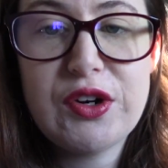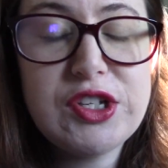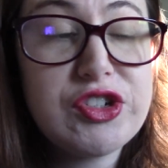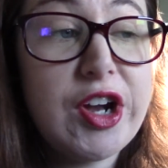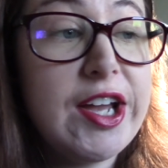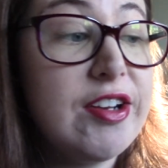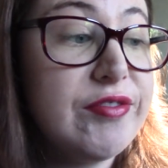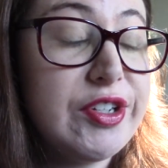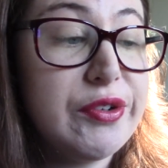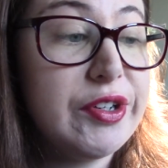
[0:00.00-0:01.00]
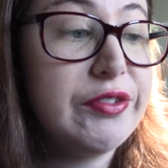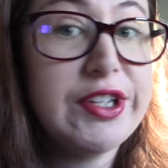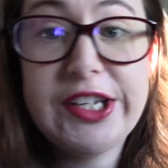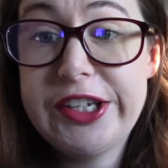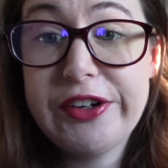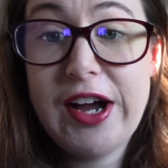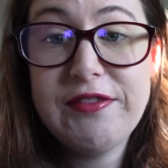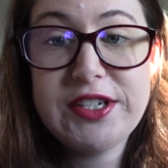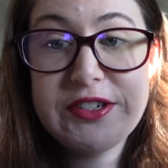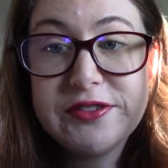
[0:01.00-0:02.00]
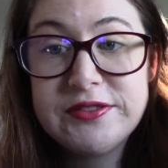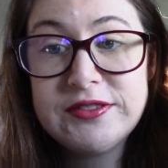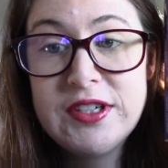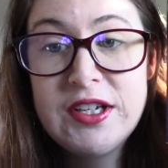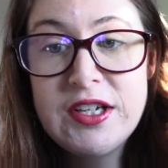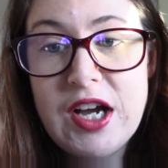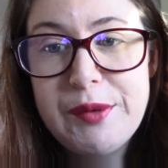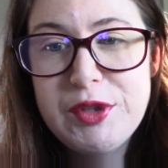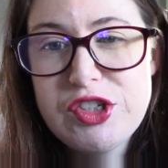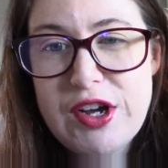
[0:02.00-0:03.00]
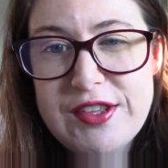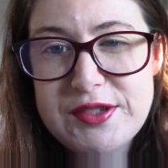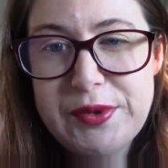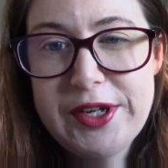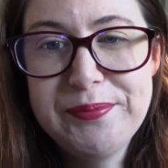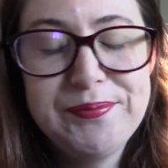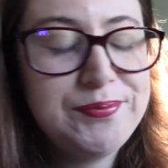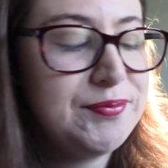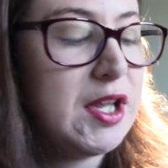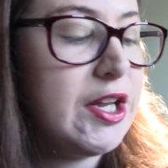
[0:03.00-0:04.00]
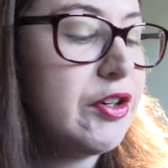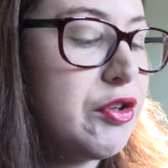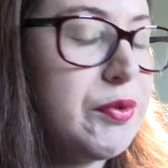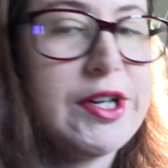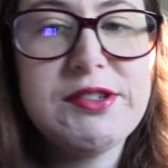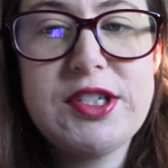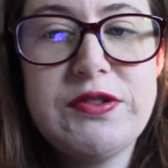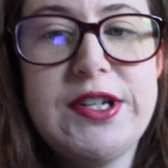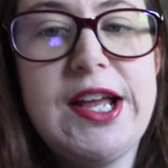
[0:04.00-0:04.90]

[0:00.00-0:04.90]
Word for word: always try it. And if you don't want to read it, you don't have to. I'm going to try this one. I don't know what else to read